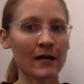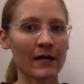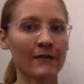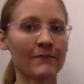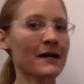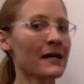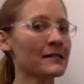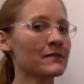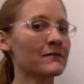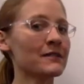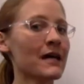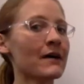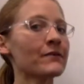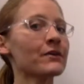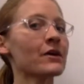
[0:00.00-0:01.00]
If kind of
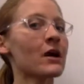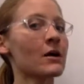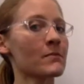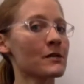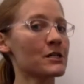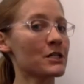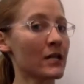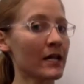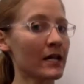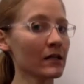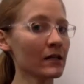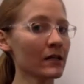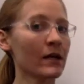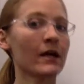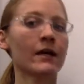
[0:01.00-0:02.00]
down the carbon chain,
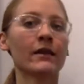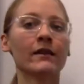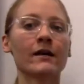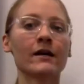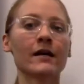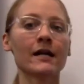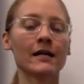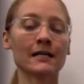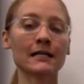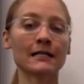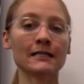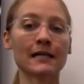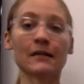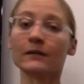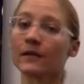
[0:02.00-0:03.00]
there
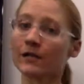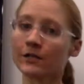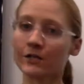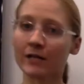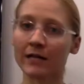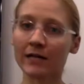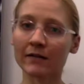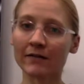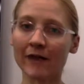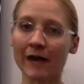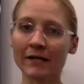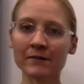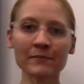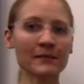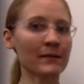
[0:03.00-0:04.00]
is an electronegative
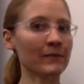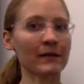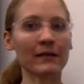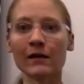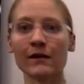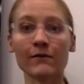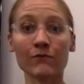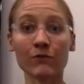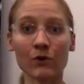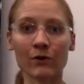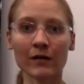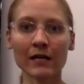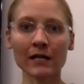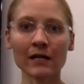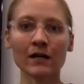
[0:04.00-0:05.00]
atom, something like
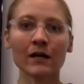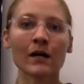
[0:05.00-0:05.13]
fluorine,